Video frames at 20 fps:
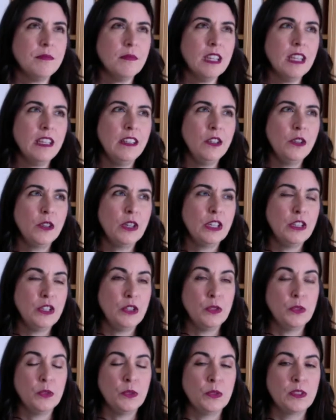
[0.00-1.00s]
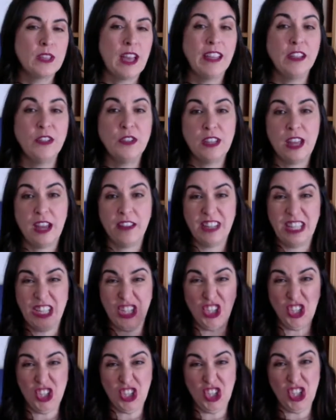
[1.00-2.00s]
I used to have a
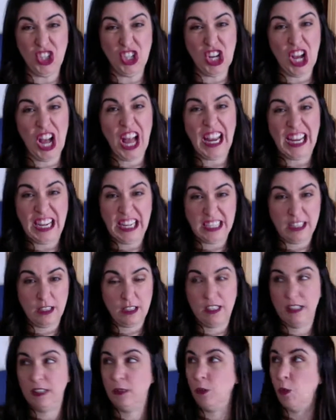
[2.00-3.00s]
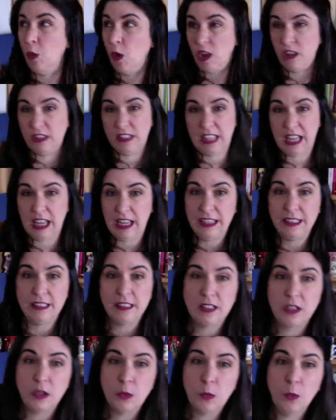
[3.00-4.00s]
giant
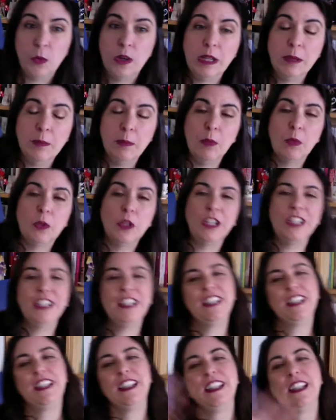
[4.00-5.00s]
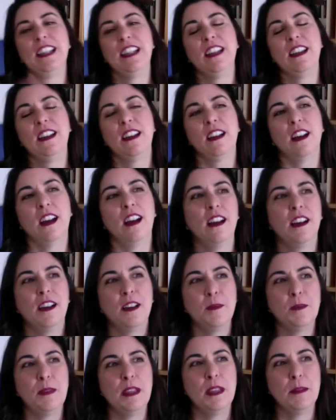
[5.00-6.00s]
wall-sized whiteboard
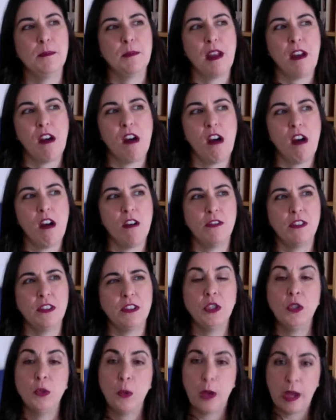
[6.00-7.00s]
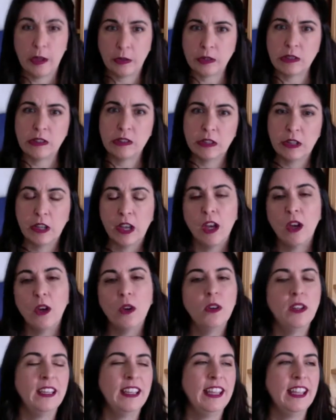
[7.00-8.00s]
in my office 2 houses ago,
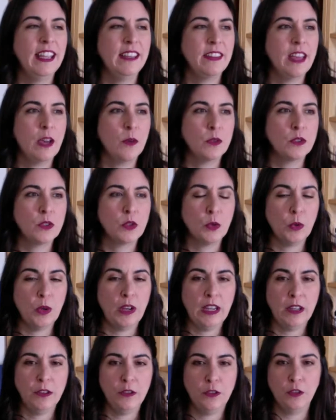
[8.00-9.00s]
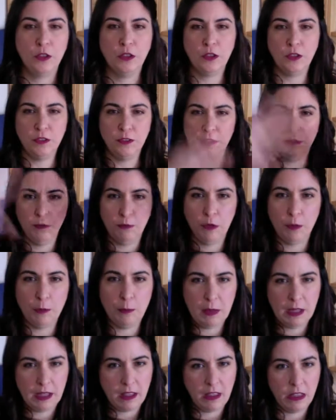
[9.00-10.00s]
and that was great for
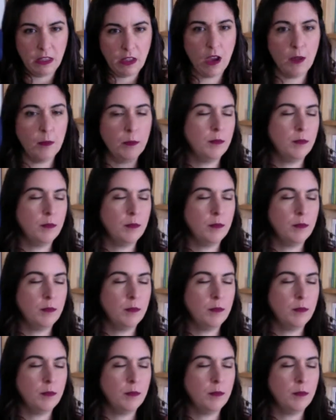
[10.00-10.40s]
big thought